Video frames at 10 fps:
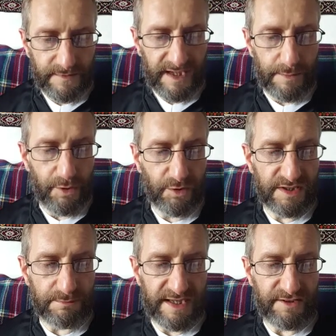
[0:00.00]
I'm
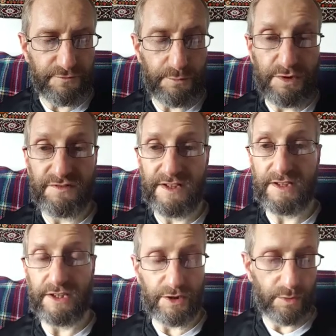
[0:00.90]
holding back from
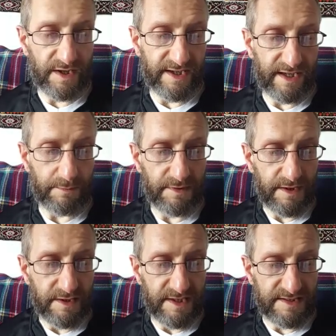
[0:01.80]
revealing who I am,
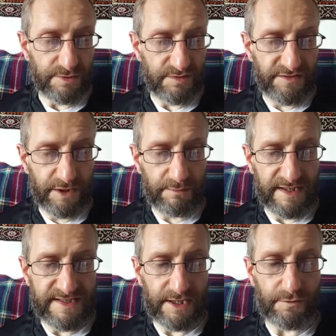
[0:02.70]
as to reveal
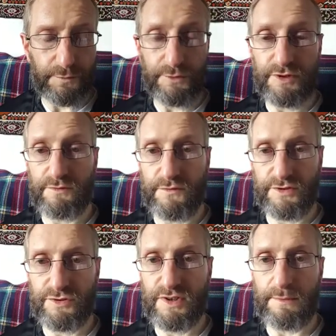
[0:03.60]
myself would
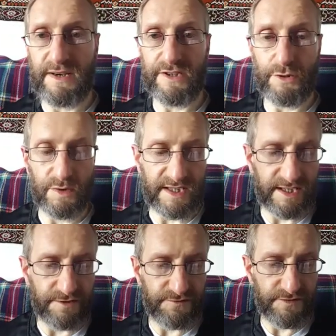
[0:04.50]
frustrate my new
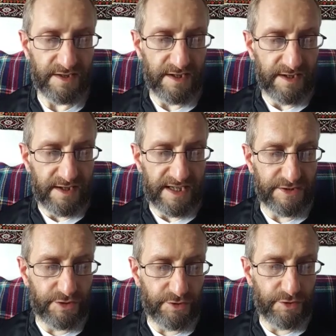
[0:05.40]
life. I
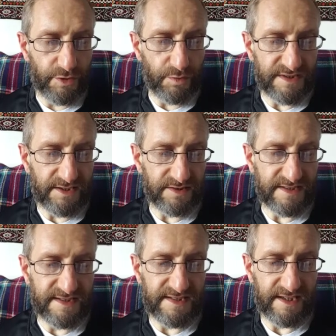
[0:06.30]
don't know what else
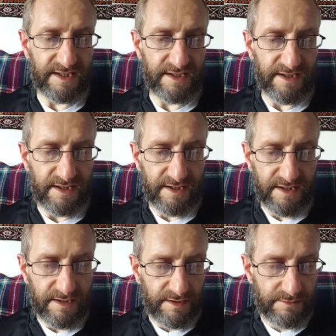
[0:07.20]
to say.
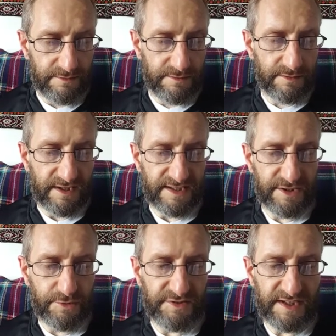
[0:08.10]
I
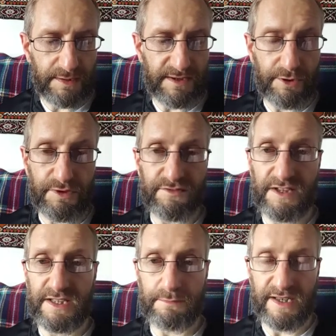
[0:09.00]
do think about
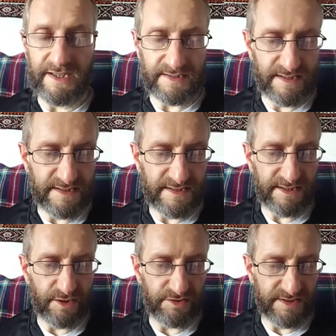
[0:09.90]
revealing my identity
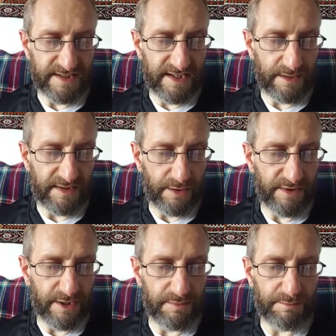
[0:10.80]
all the time. I
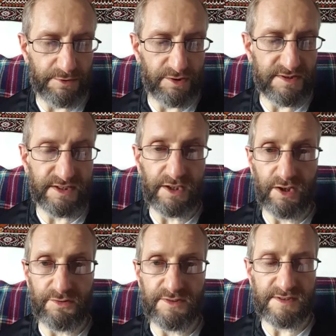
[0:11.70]
weigh up the pros and
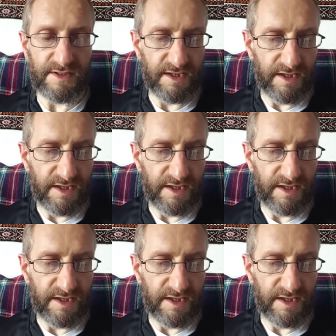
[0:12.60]
cons.